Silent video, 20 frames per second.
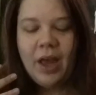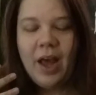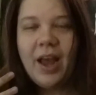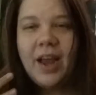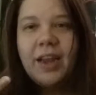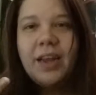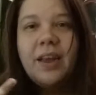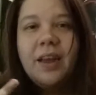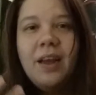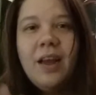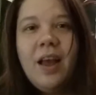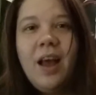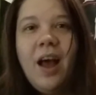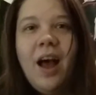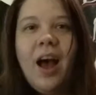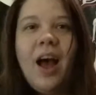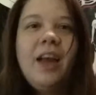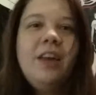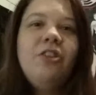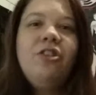I
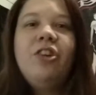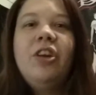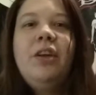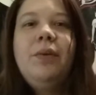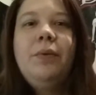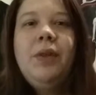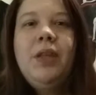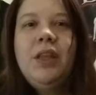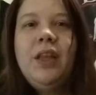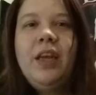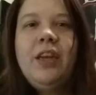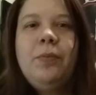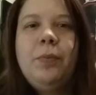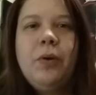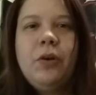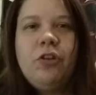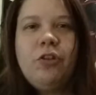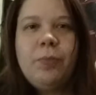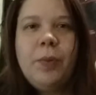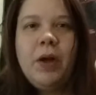I genuinely liked
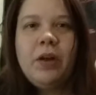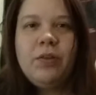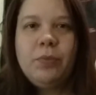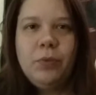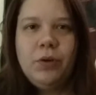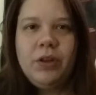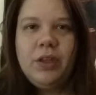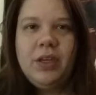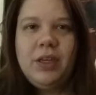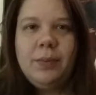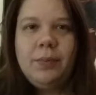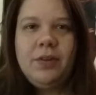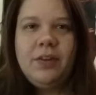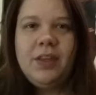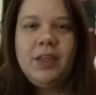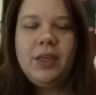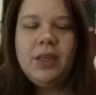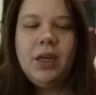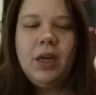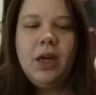Birchbox more than
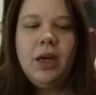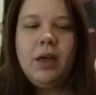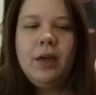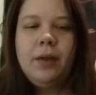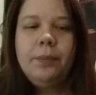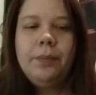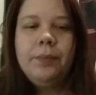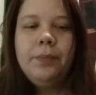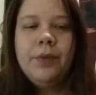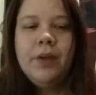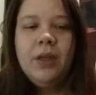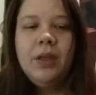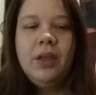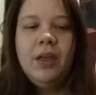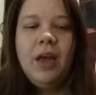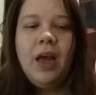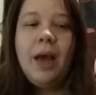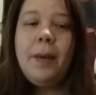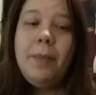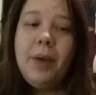Ipsy. Um,
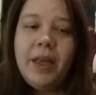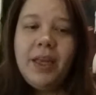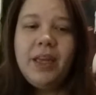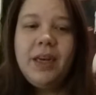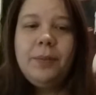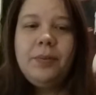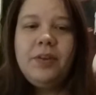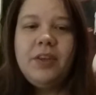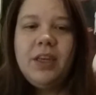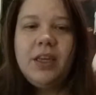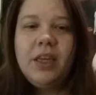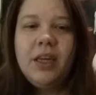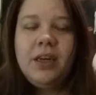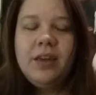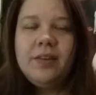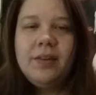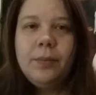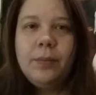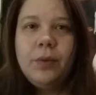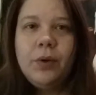I might get Ipsy
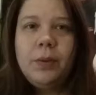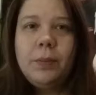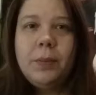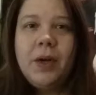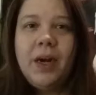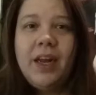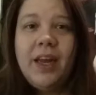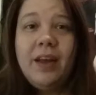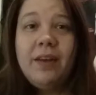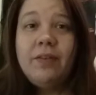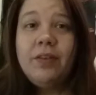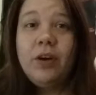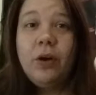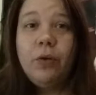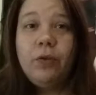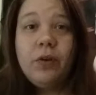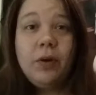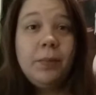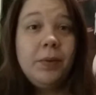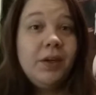again at some point, but I have an
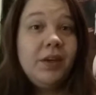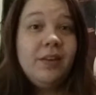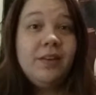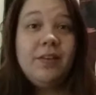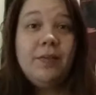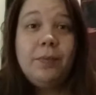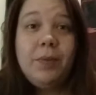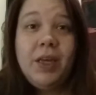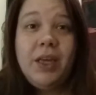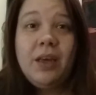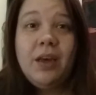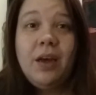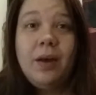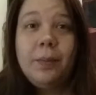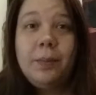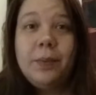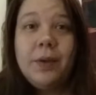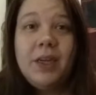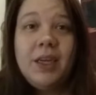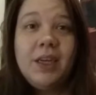overabundance of
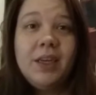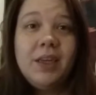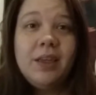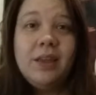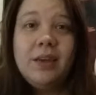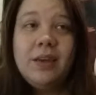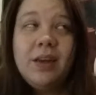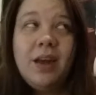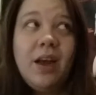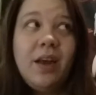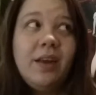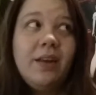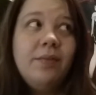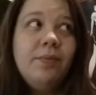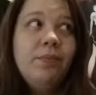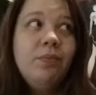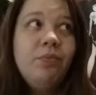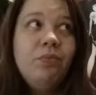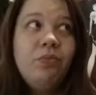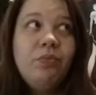makeup, and I
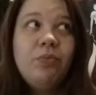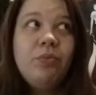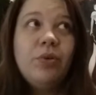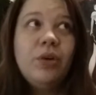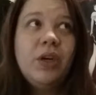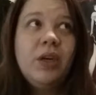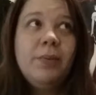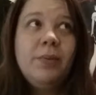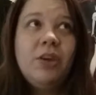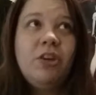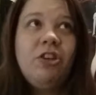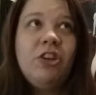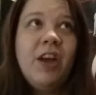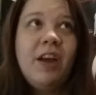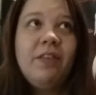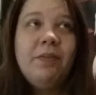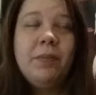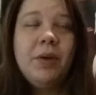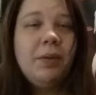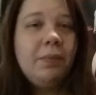pretty much
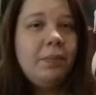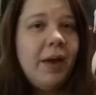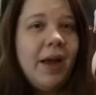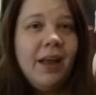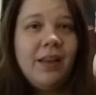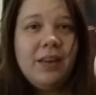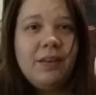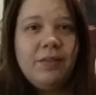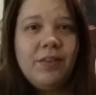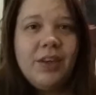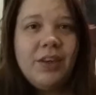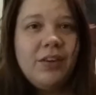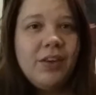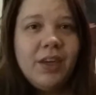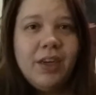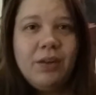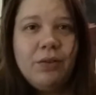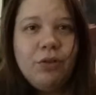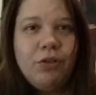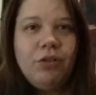have my palette
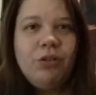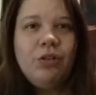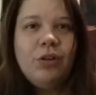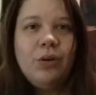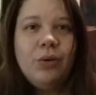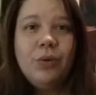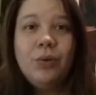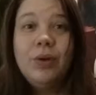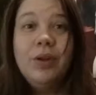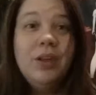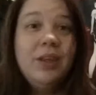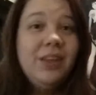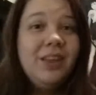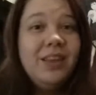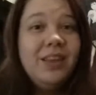figured out, so